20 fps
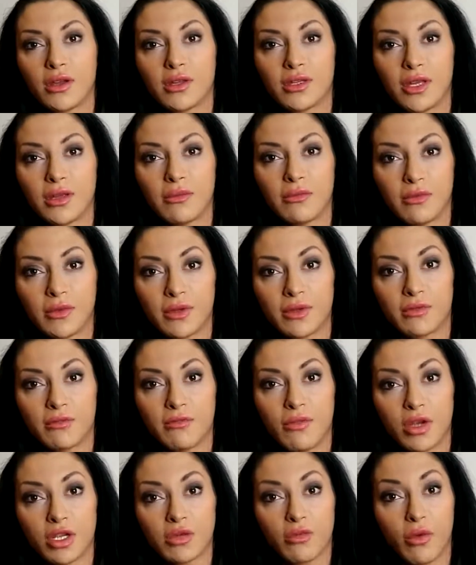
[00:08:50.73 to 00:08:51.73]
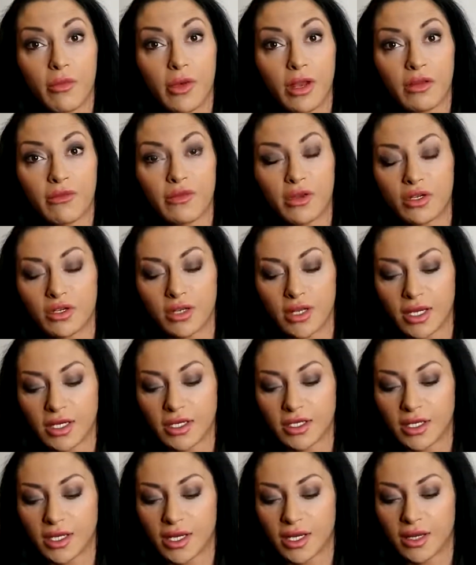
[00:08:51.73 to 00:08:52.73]
because it's much more beneficial
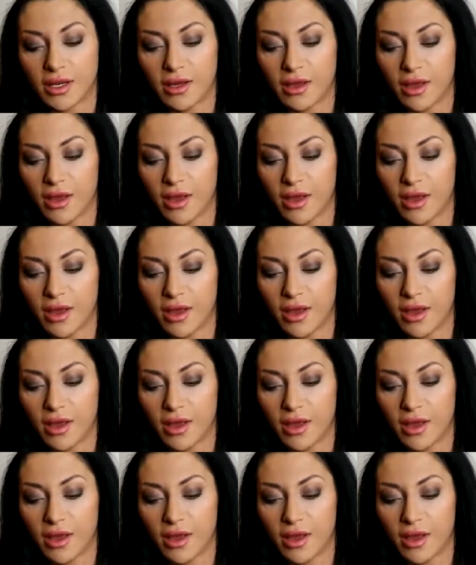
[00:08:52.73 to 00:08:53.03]
actually,